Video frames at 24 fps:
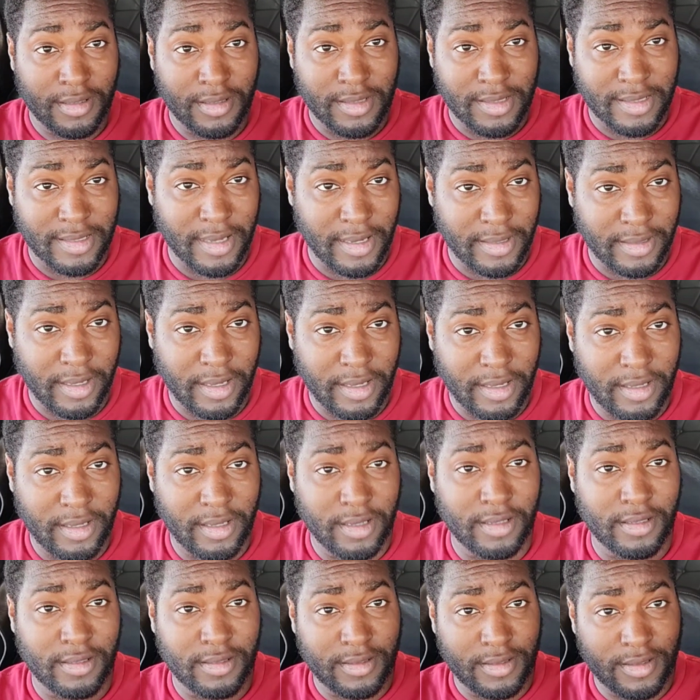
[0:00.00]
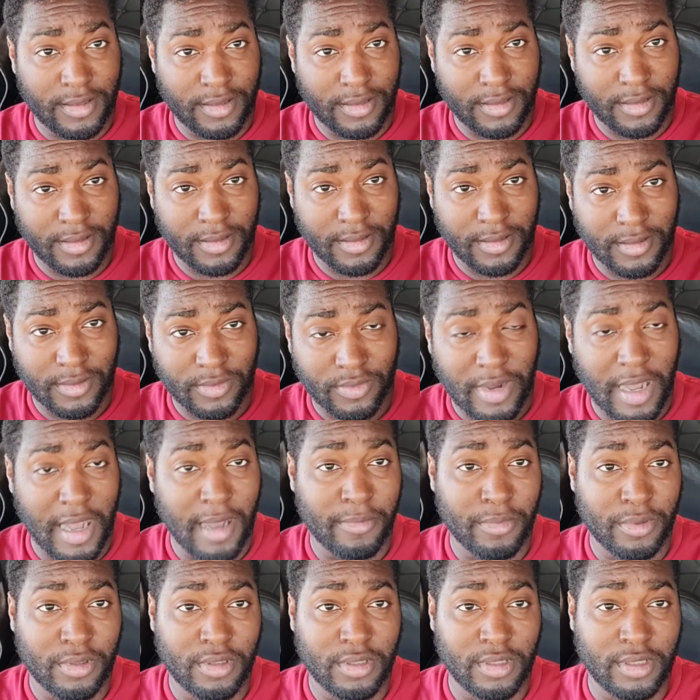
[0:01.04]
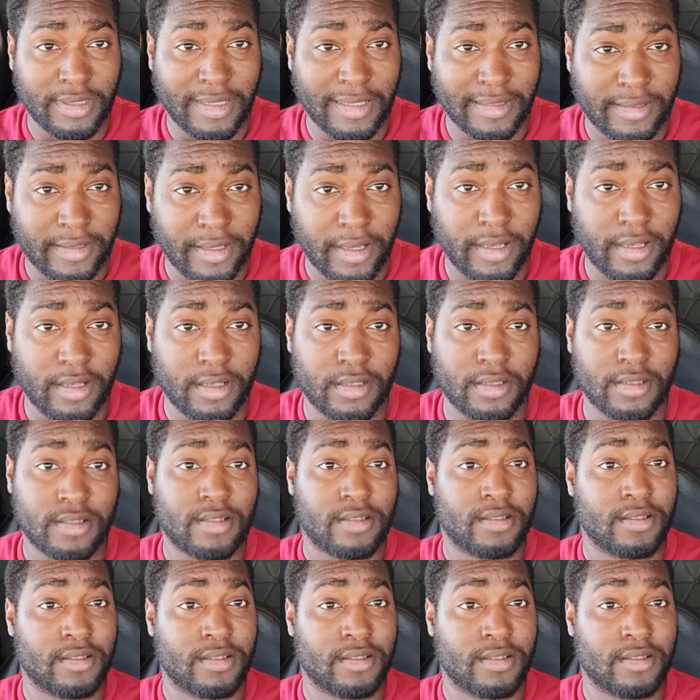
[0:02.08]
Sunday hit, Robinhood get theirs.